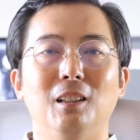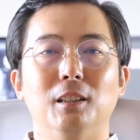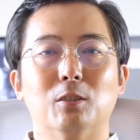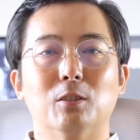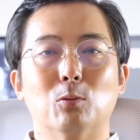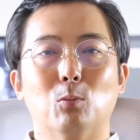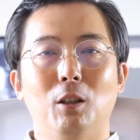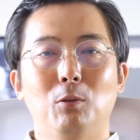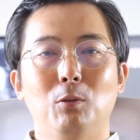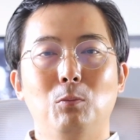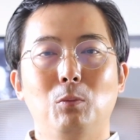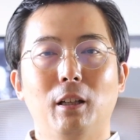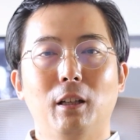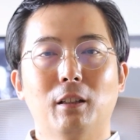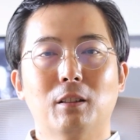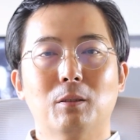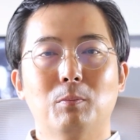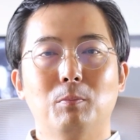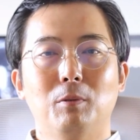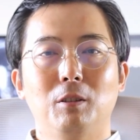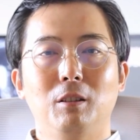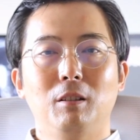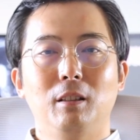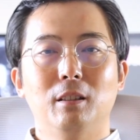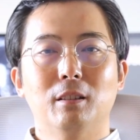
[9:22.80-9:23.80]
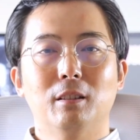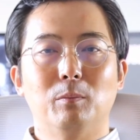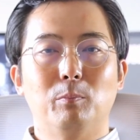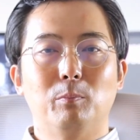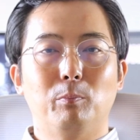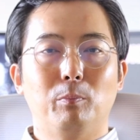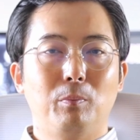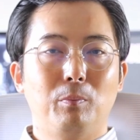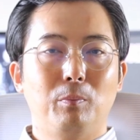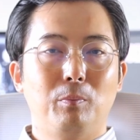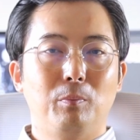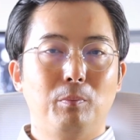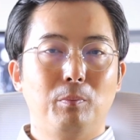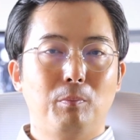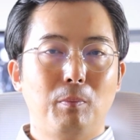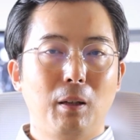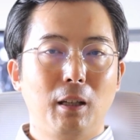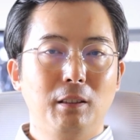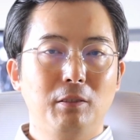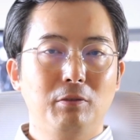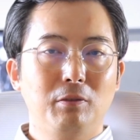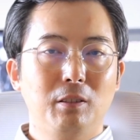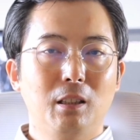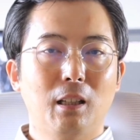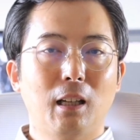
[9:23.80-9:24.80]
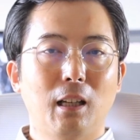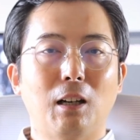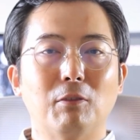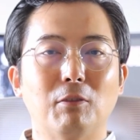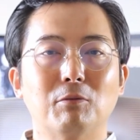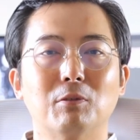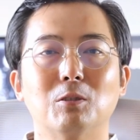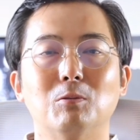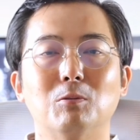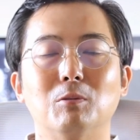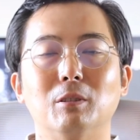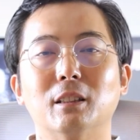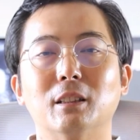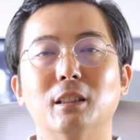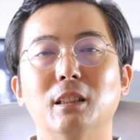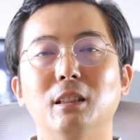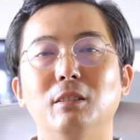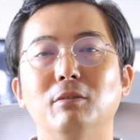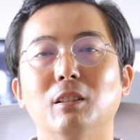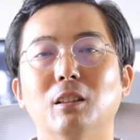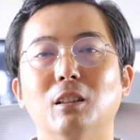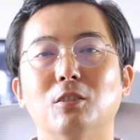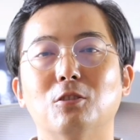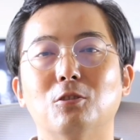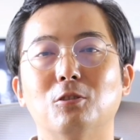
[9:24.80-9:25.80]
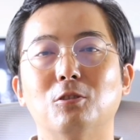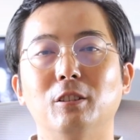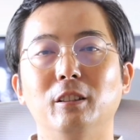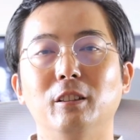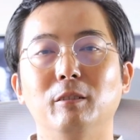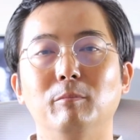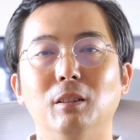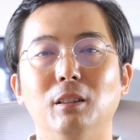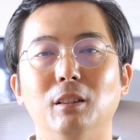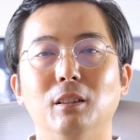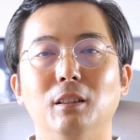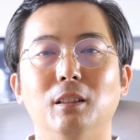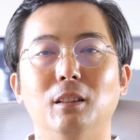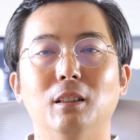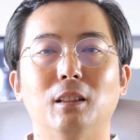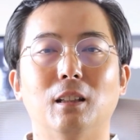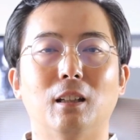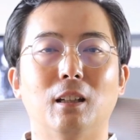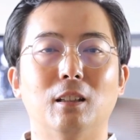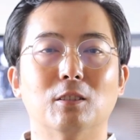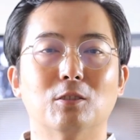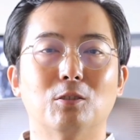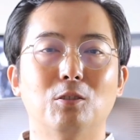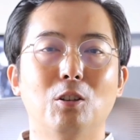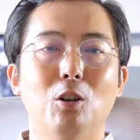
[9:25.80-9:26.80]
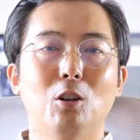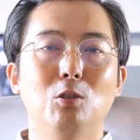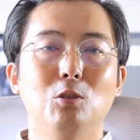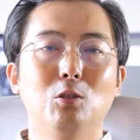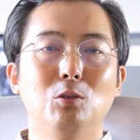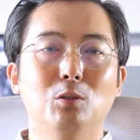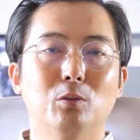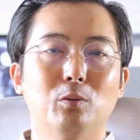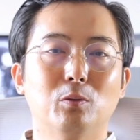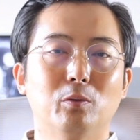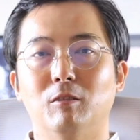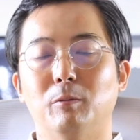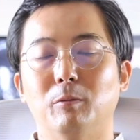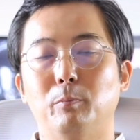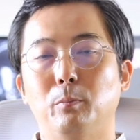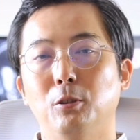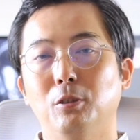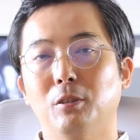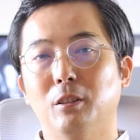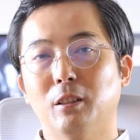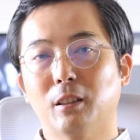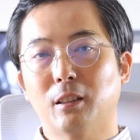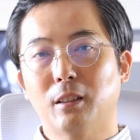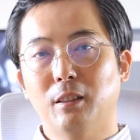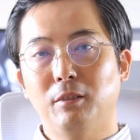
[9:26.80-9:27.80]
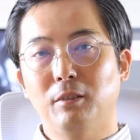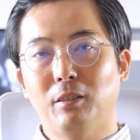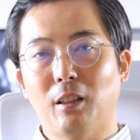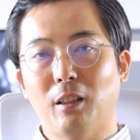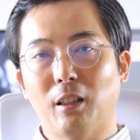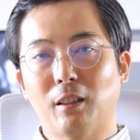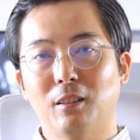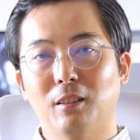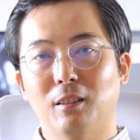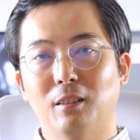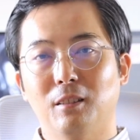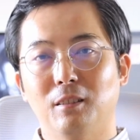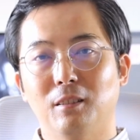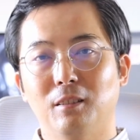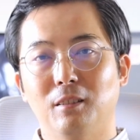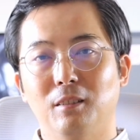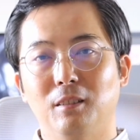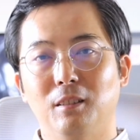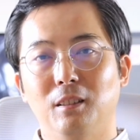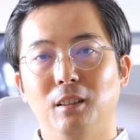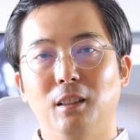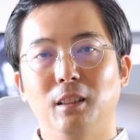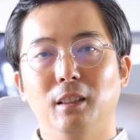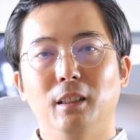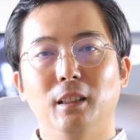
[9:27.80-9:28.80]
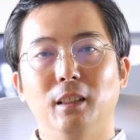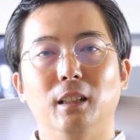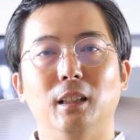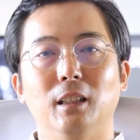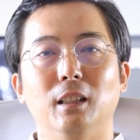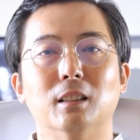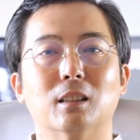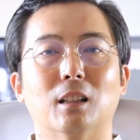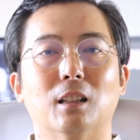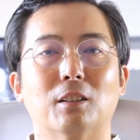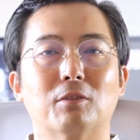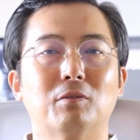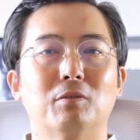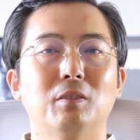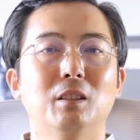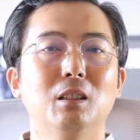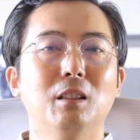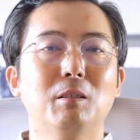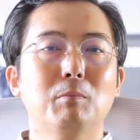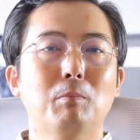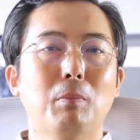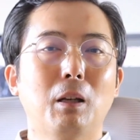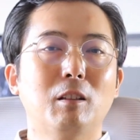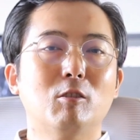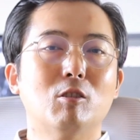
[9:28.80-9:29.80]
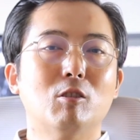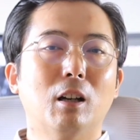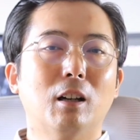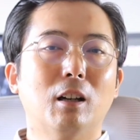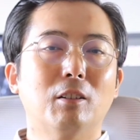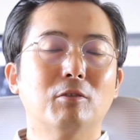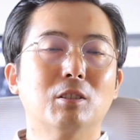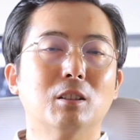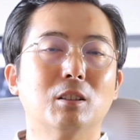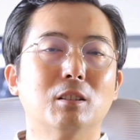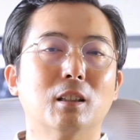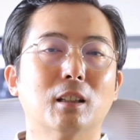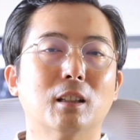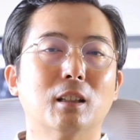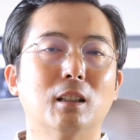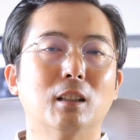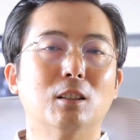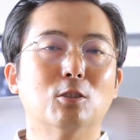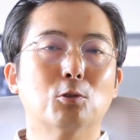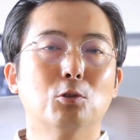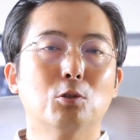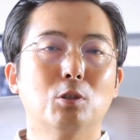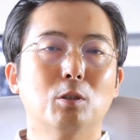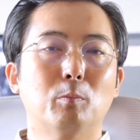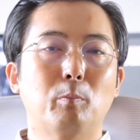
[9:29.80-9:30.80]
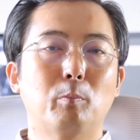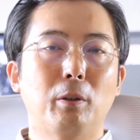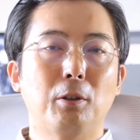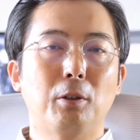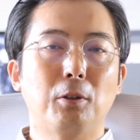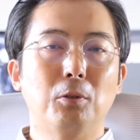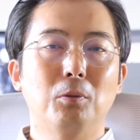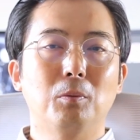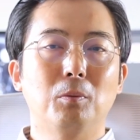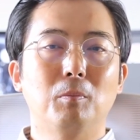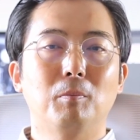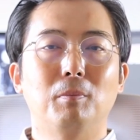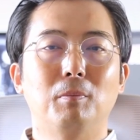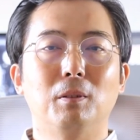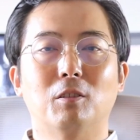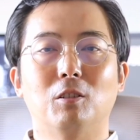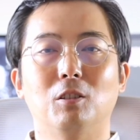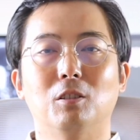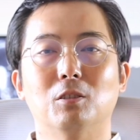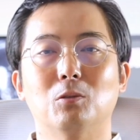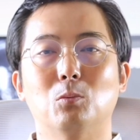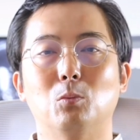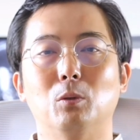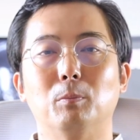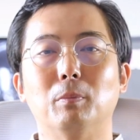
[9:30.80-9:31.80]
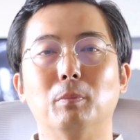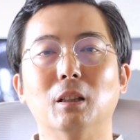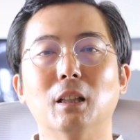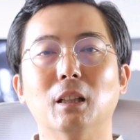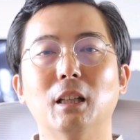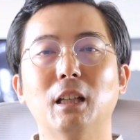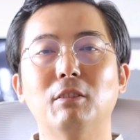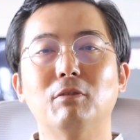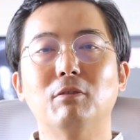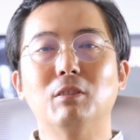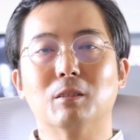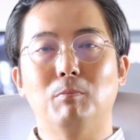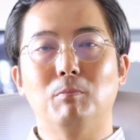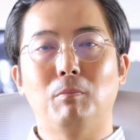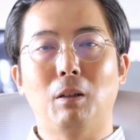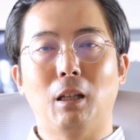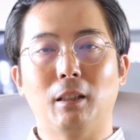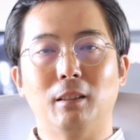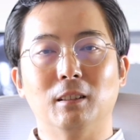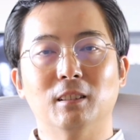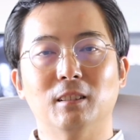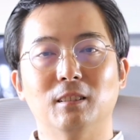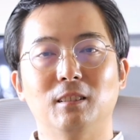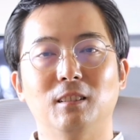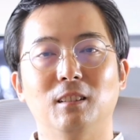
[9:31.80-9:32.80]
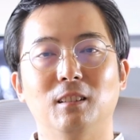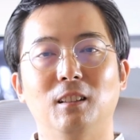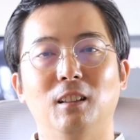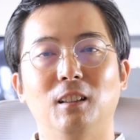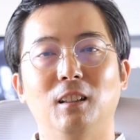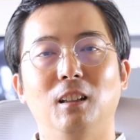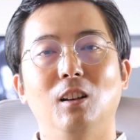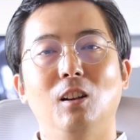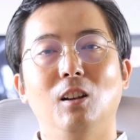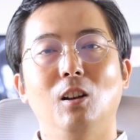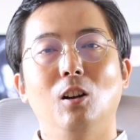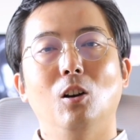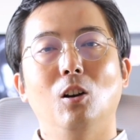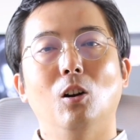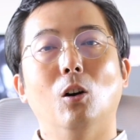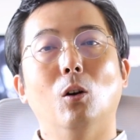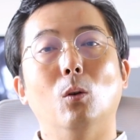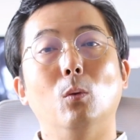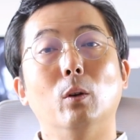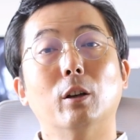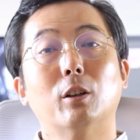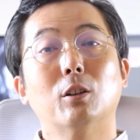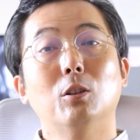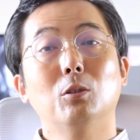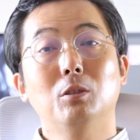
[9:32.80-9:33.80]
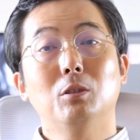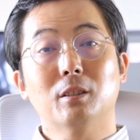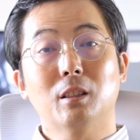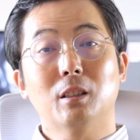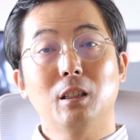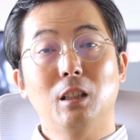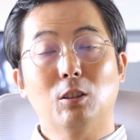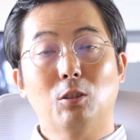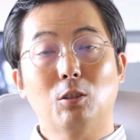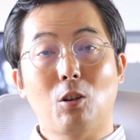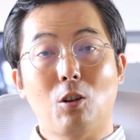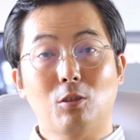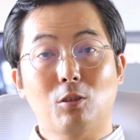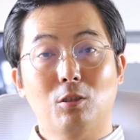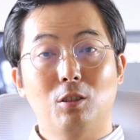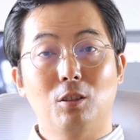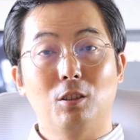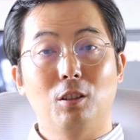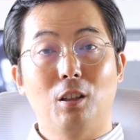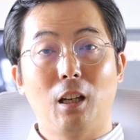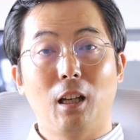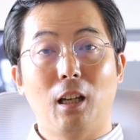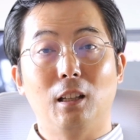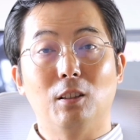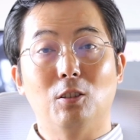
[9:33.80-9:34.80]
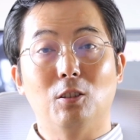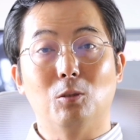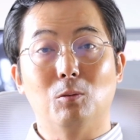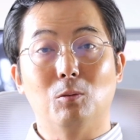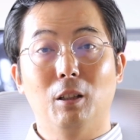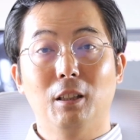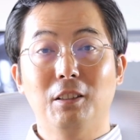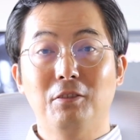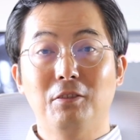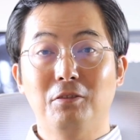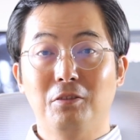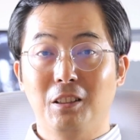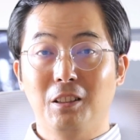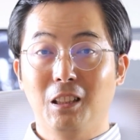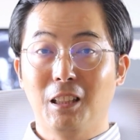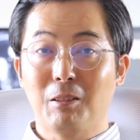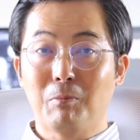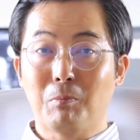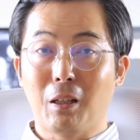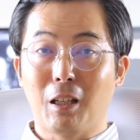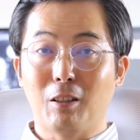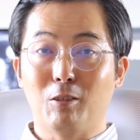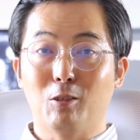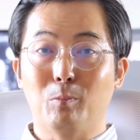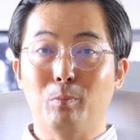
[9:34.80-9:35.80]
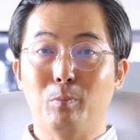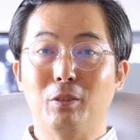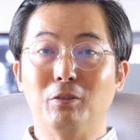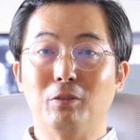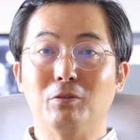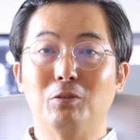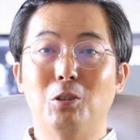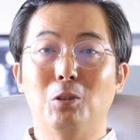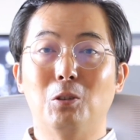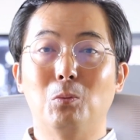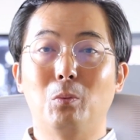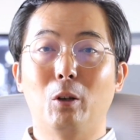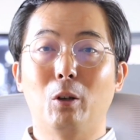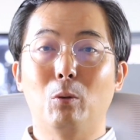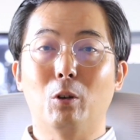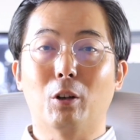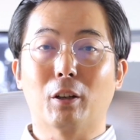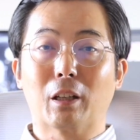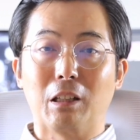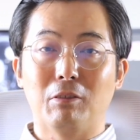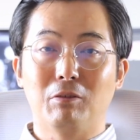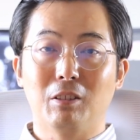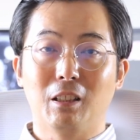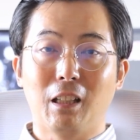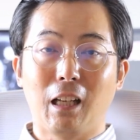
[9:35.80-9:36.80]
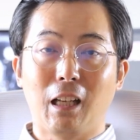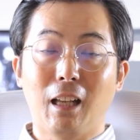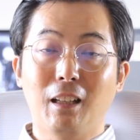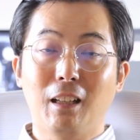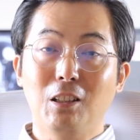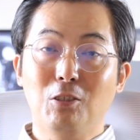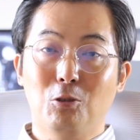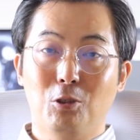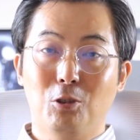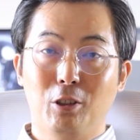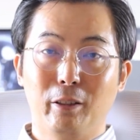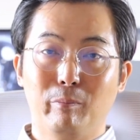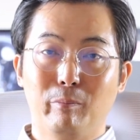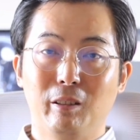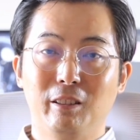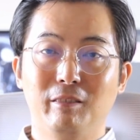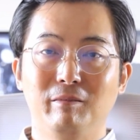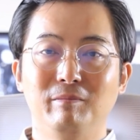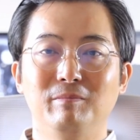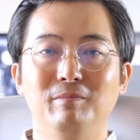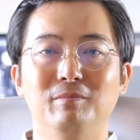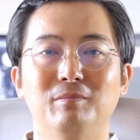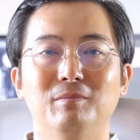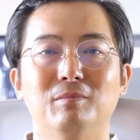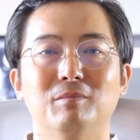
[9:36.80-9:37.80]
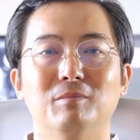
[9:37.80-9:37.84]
It's when we experience a benefit after receiving a treatment that has no therapeutic effect. It's like feeling better after taking a sugar pill because we believe it's medicine, or we go to see a doctor and already feeling better before we were given any treatment.